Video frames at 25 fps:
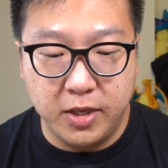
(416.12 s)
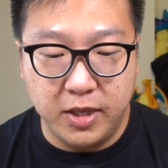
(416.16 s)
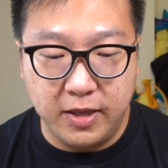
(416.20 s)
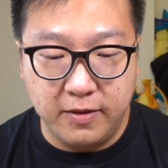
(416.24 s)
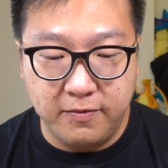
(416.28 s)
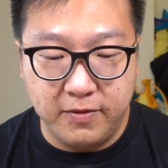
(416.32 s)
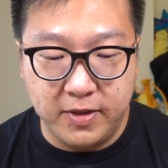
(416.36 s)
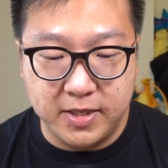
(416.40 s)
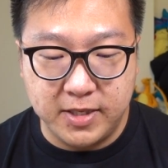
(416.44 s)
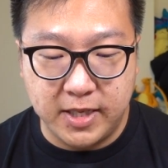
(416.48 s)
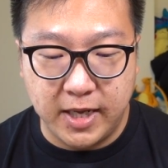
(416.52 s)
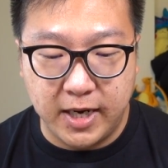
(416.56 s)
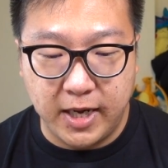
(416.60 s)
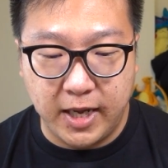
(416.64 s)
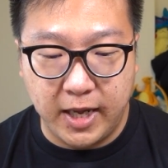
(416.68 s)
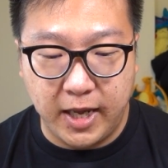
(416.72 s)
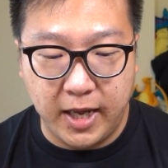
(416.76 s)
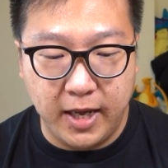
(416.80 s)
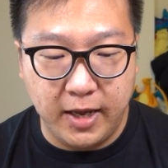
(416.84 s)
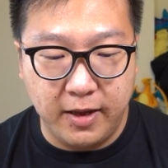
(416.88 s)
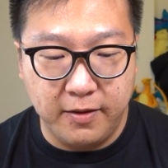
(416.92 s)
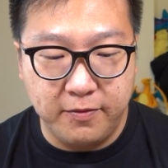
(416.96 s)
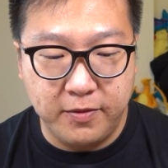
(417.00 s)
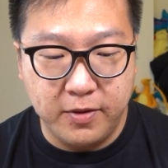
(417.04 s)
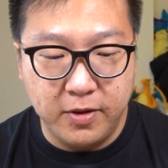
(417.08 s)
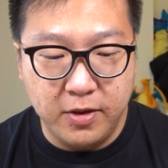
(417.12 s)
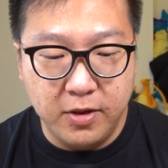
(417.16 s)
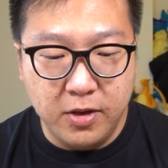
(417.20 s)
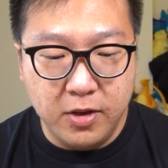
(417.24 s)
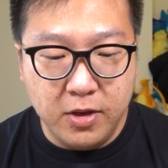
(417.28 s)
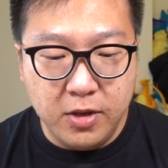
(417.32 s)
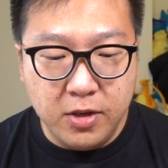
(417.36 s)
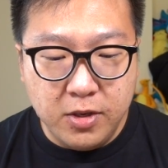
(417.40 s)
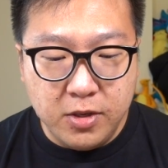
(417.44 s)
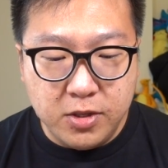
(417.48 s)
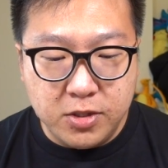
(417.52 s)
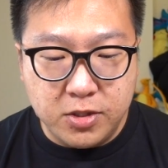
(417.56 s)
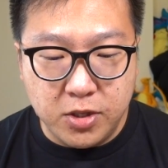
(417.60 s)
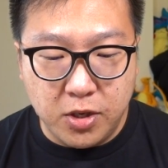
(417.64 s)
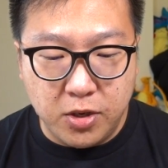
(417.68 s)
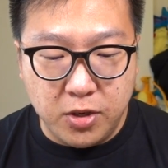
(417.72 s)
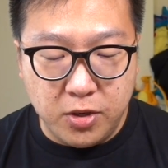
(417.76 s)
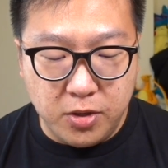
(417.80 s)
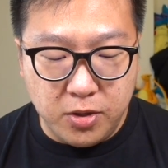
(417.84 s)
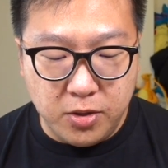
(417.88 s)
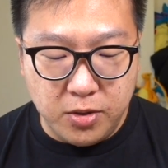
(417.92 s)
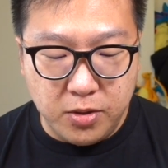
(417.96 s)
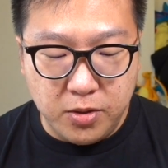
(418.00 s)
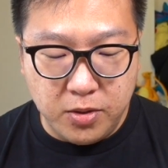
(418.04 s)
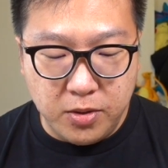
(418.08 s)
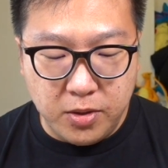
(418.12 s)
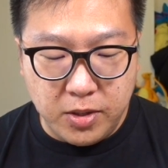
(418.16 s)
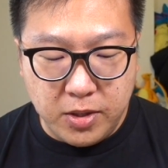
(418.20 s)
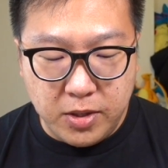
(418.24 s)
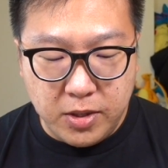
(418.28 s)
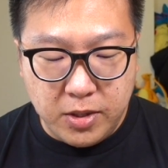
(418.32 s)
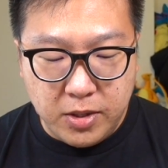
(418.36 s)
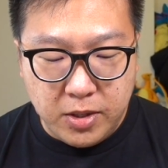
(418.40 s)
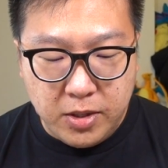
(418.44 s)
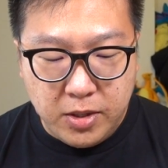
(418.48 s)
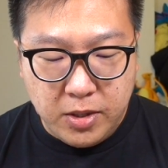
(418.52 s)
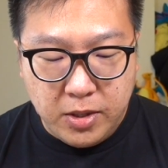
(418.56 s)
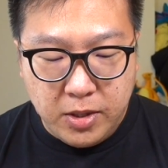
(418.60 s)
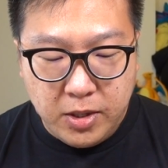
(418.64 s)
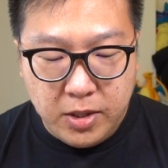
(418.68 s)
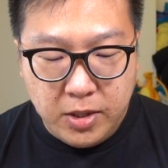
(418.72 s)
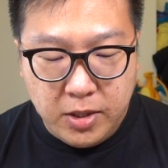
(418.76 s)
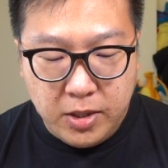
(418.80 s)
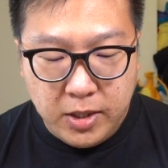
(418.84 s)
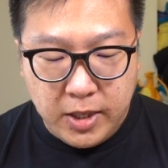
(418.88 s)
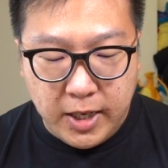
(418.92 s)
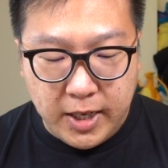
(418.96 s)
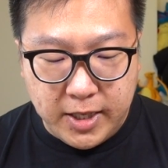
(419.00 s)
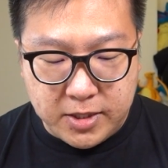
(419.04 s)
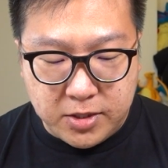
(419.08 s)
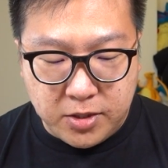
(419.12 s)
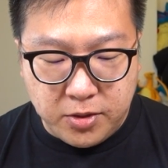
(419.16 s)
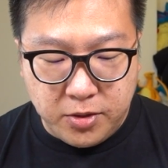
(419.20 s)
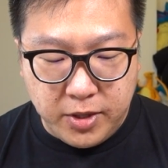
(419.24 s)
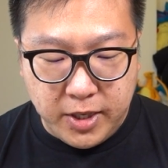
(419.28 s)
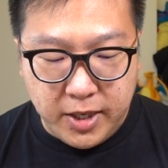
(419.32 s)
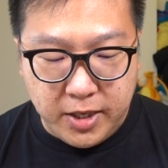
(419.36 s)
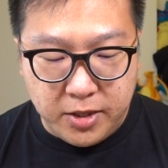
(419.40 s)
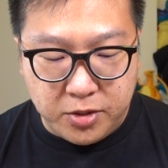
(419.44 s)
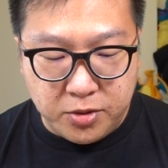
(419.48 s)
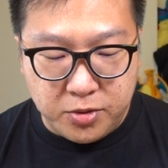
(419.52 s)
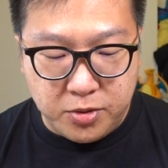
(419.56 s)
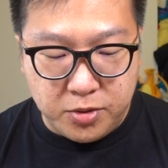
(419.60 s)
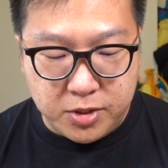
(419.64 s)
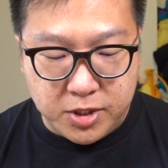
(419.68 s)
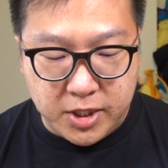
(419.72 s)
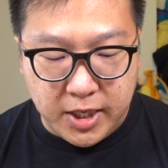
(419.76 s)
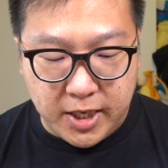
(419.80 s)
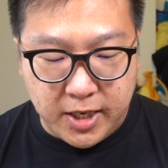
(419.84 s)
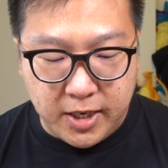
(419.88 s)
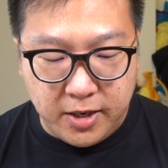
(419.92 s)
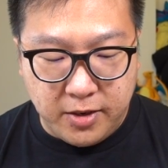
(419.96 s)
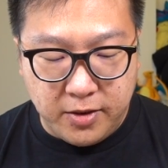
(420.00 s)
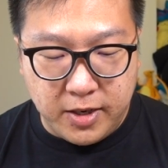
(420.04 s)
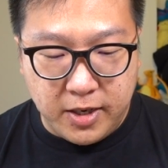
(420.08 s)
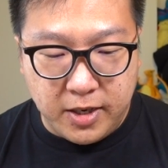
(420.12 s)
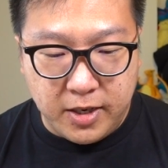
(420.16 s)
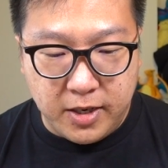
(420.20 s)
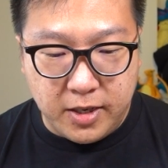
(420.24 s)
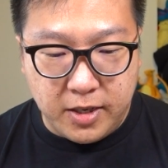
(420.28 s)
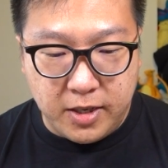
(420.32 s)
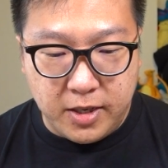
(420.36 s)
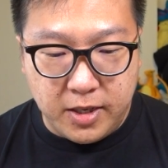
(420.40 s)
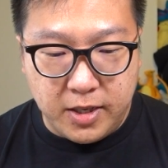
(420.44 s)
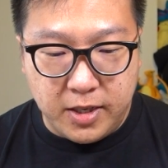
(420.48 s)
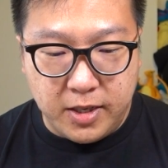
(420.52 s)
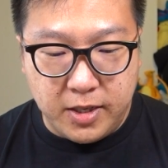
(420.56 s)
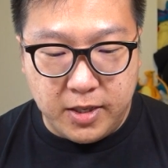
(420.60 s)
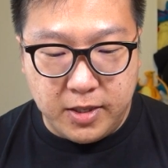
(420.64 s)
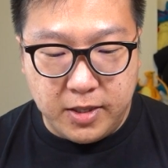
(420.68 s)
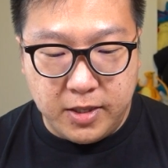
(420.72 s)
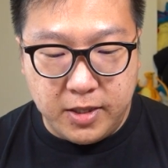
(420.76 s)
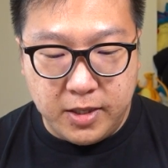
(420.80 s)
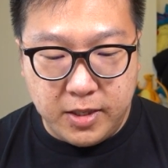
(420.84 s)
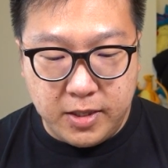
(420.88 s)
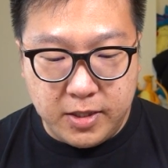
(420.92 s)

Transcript: uh, Eevees that I have. So let's go ahead to check out uh,